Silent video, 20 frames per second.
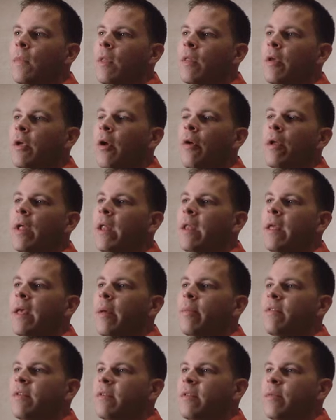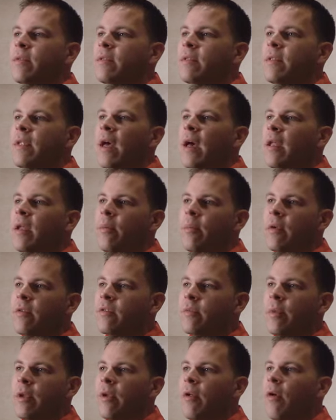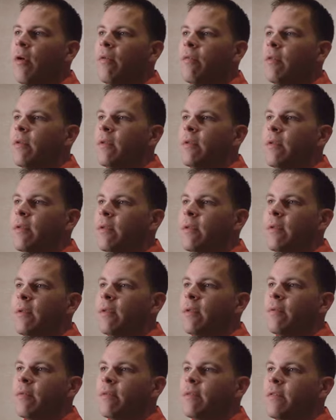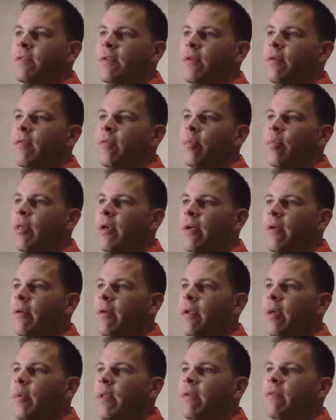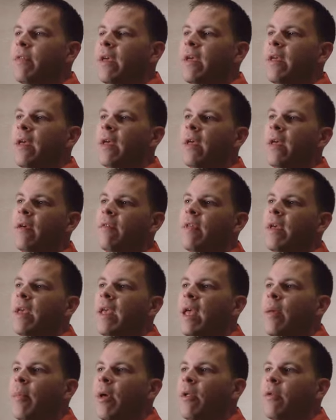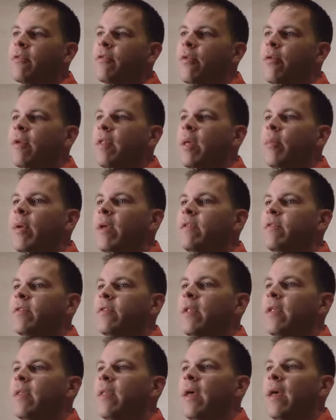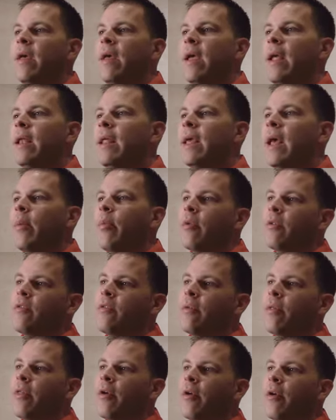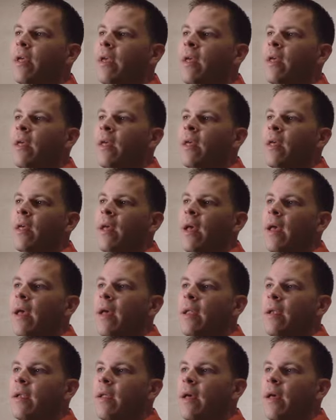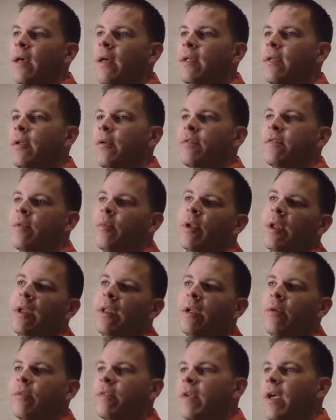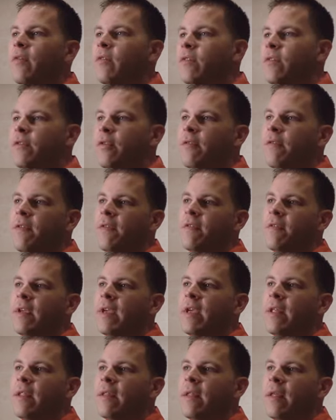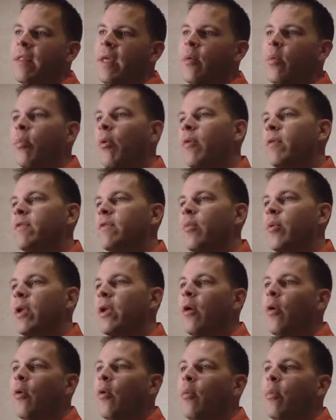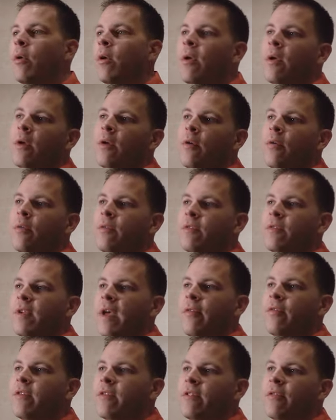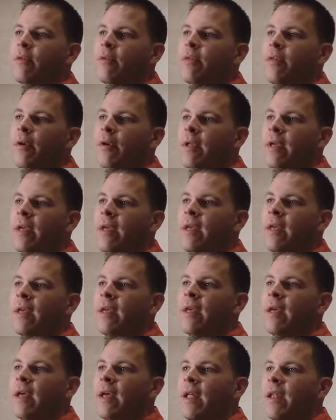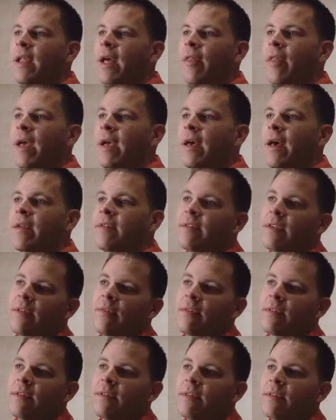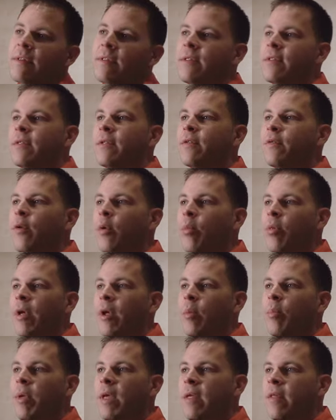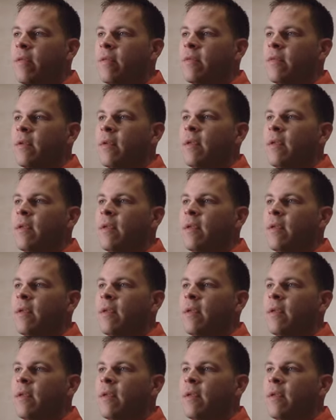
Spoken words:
The current handicap system is not a measurement at all of the skill of the player. I mean, if they came out on tour and they based the handicap on 230, and someone out here was averaging 215, and they were bowling someone at home who was averaging 230, and now that guy's giving the tour player pins,